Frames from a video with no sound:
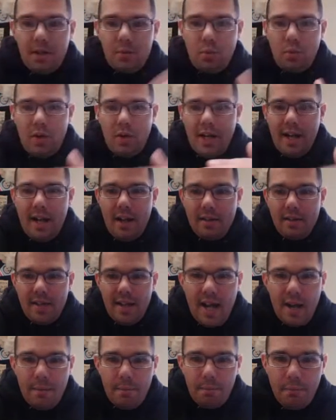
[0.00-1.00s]
we're running out of
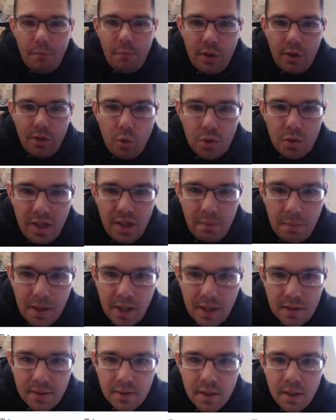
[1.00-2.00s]
time with the 14
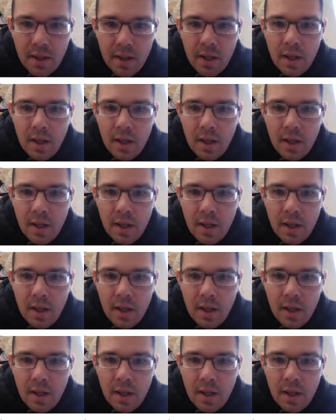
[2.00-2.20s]
minutes.